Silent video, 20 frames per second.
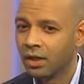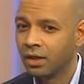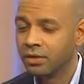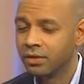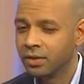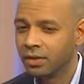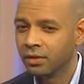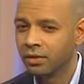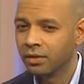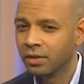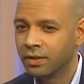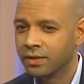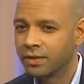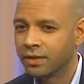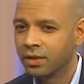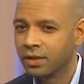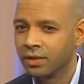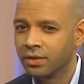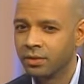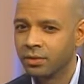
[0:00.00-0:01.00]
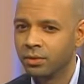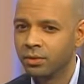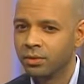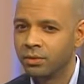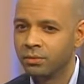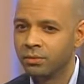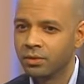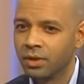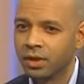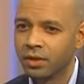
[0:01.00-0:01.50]
Until, let's say,
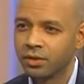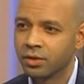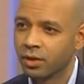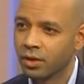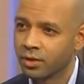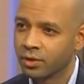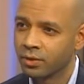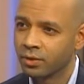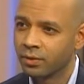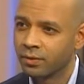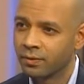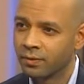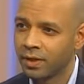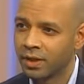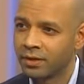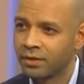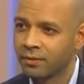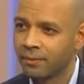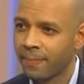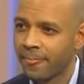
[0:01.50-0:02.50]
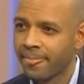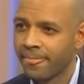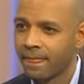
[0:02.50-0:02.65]
you are talking to a friend,